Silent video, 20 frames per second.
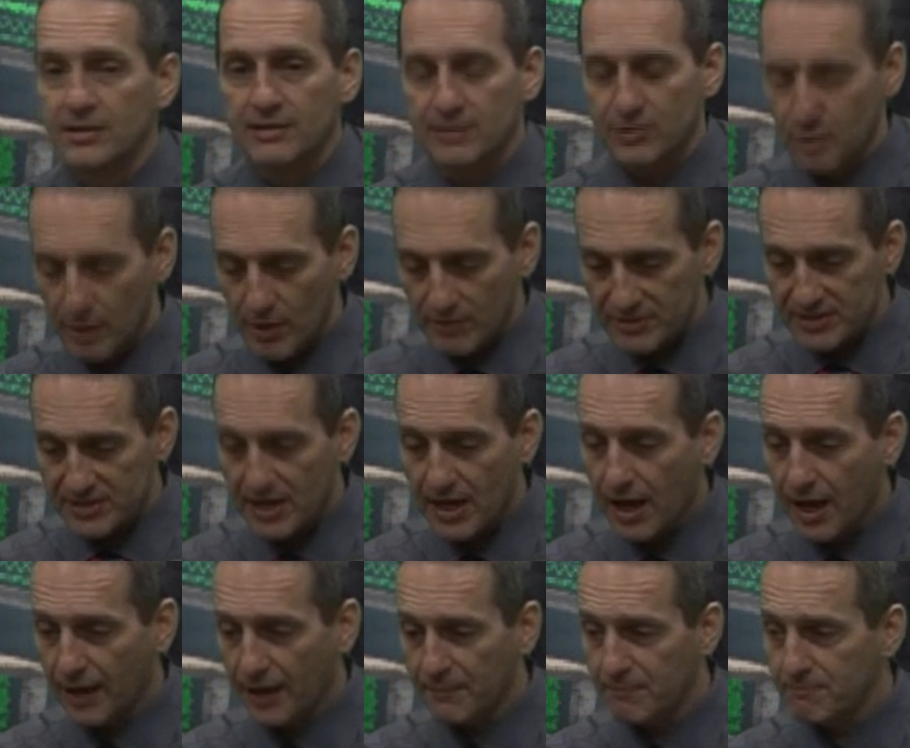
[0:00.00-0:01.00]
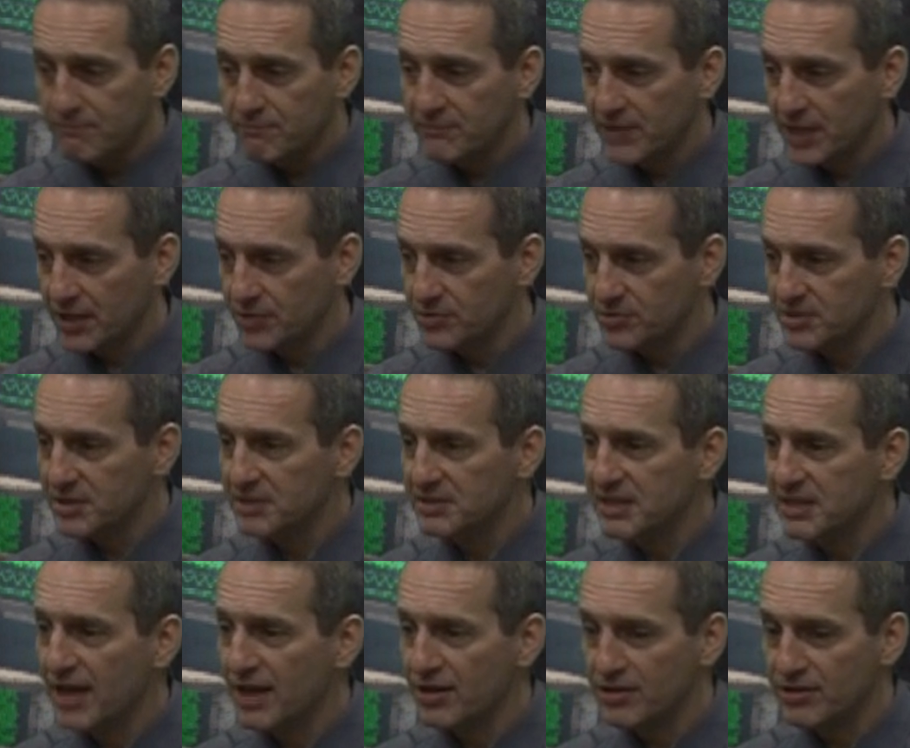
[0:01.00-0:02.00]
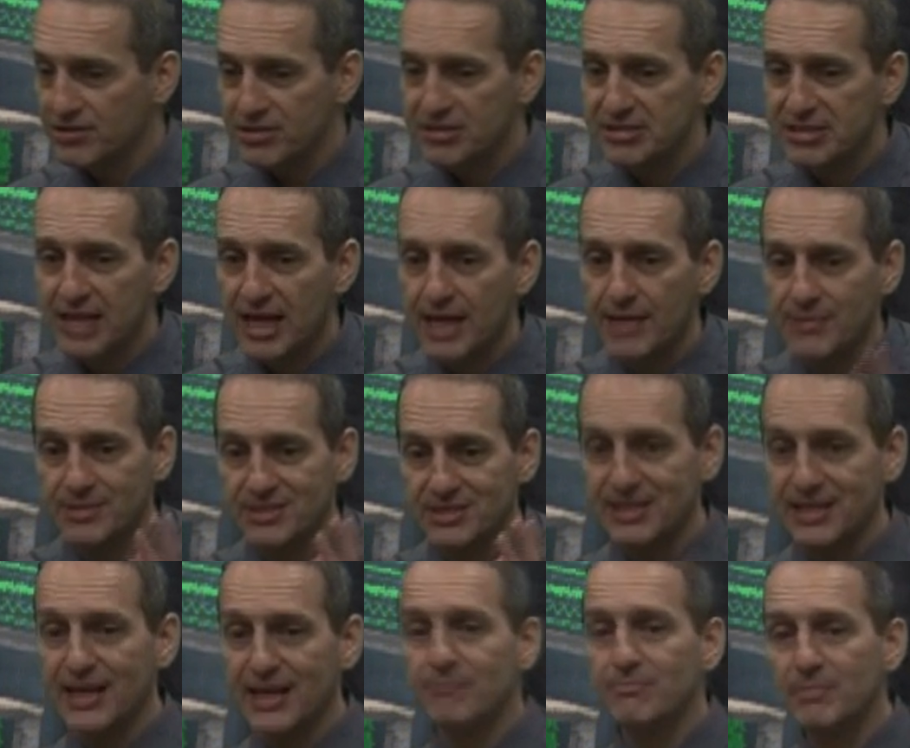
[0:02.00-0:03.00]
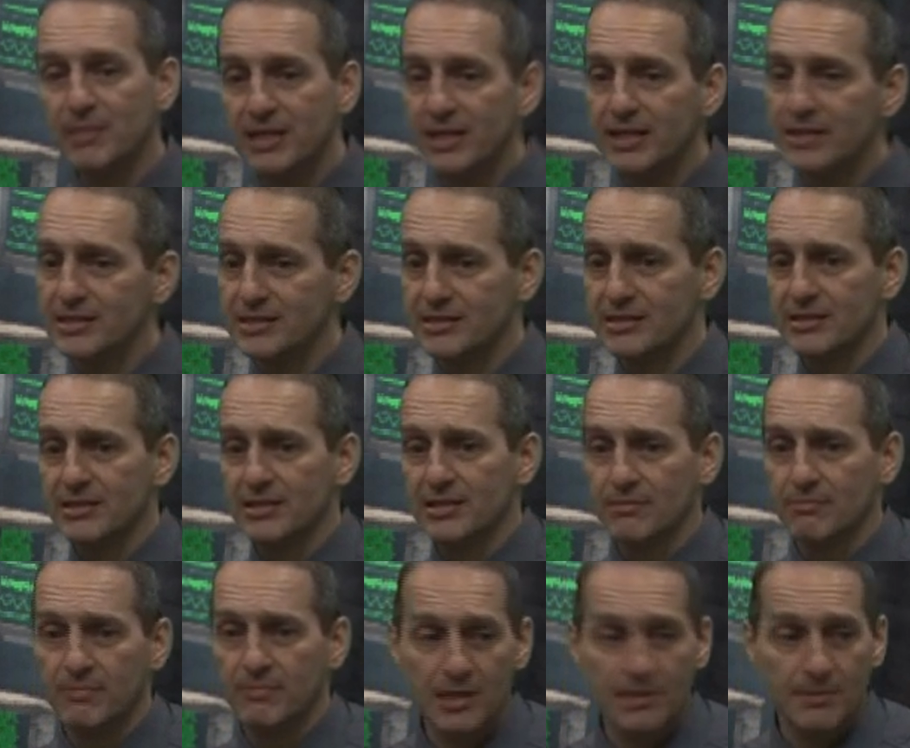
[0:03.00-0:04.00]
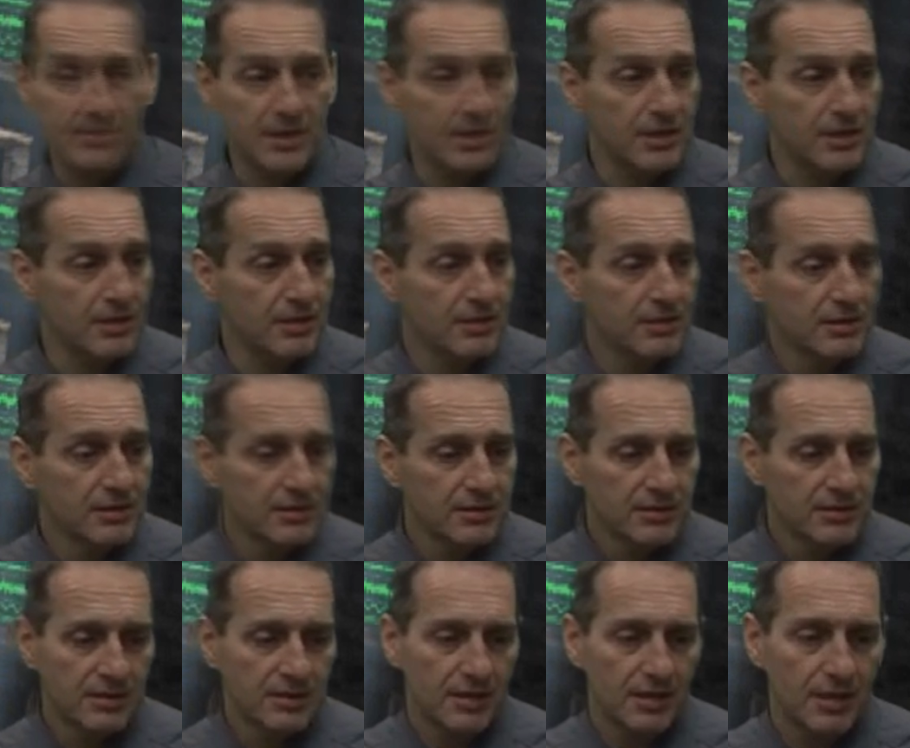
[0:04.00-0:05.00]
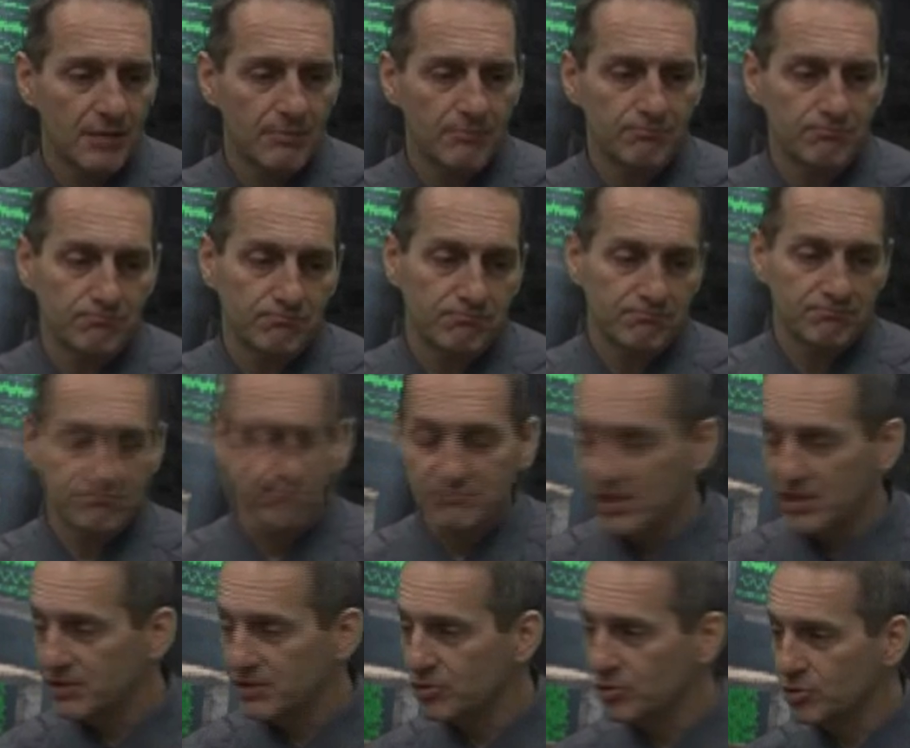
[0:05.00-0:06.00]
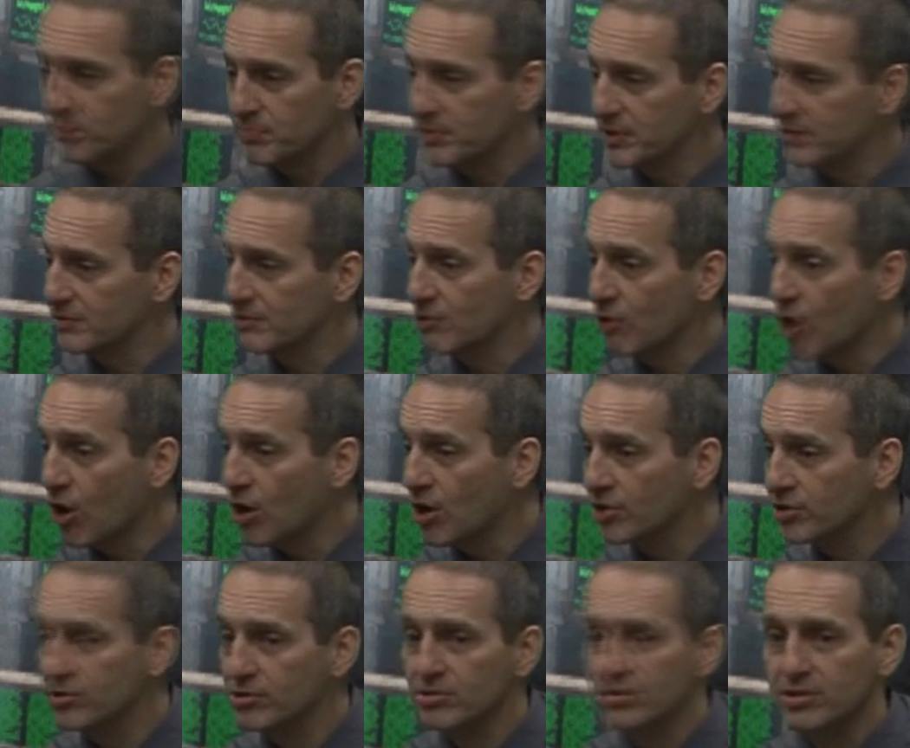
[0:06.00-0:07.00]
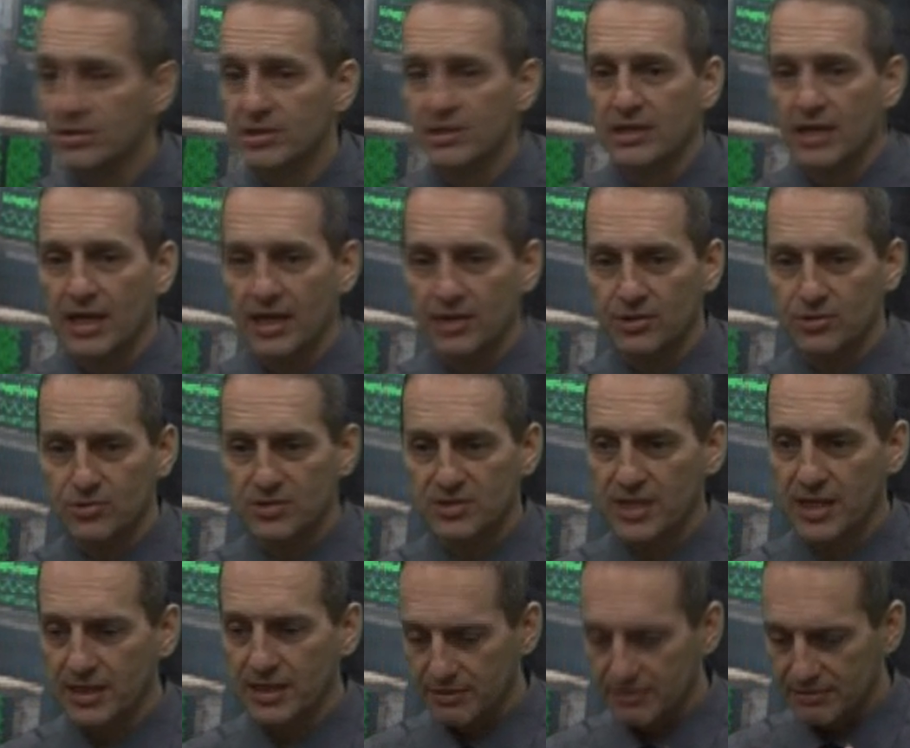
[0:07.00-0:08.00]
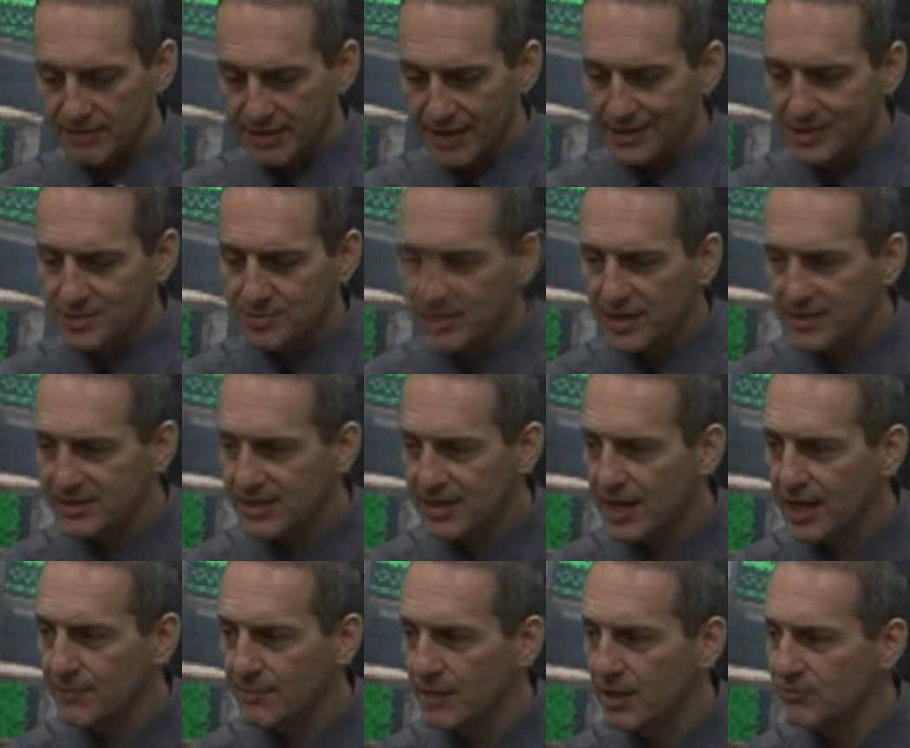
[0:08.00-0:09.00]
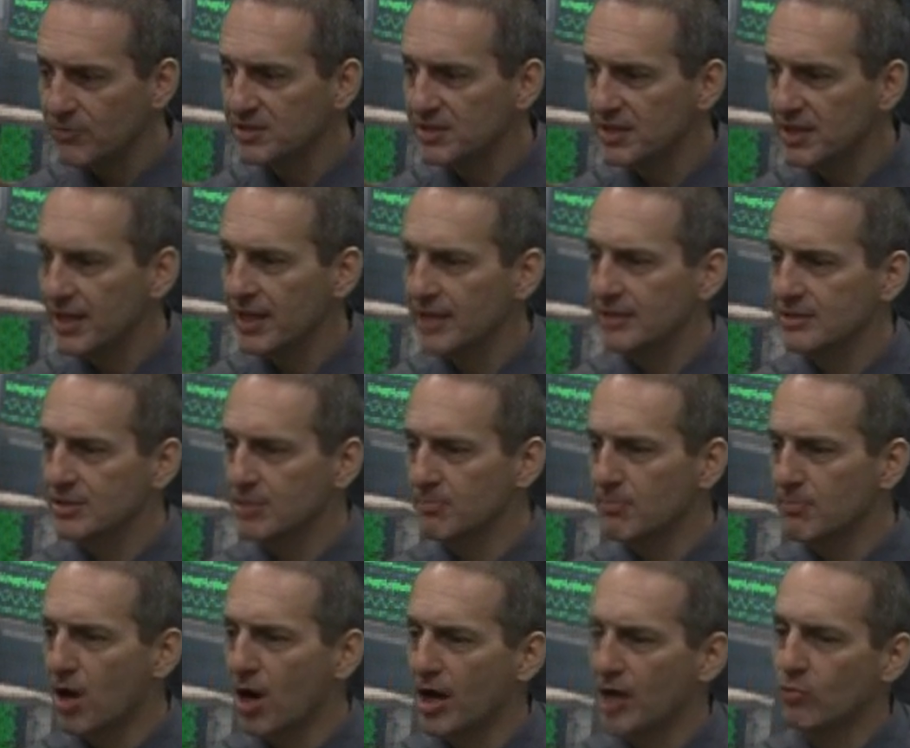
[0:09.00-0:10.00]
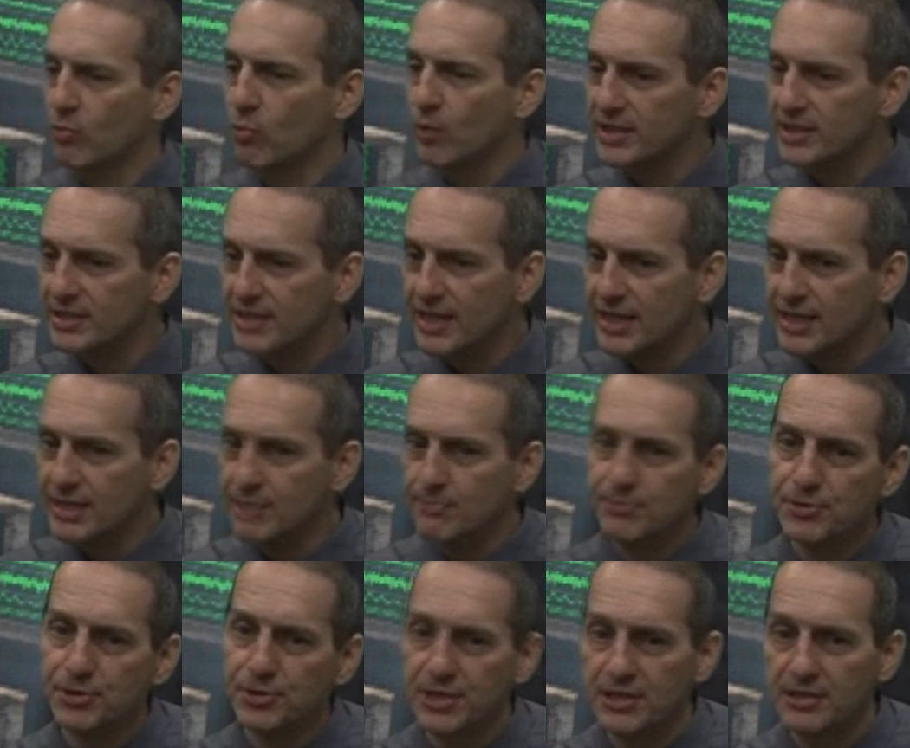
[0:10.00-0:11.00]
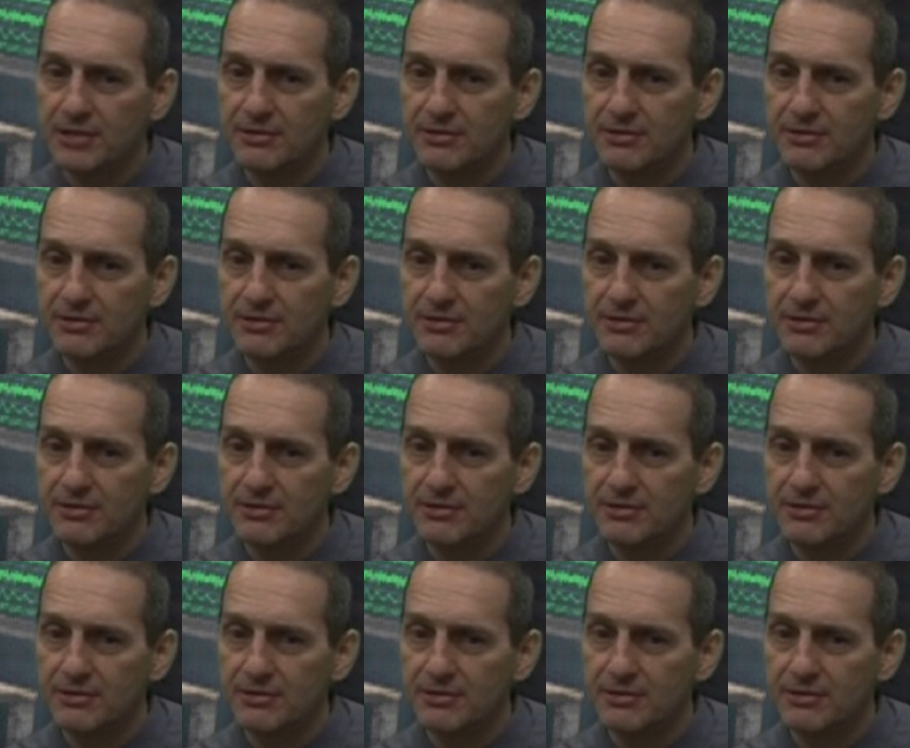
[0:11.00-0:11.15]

You have a time and you sit down, and this time is 10 minutes, maybe a little bit longer, and you say, that's my time every day to mark. What did I complete?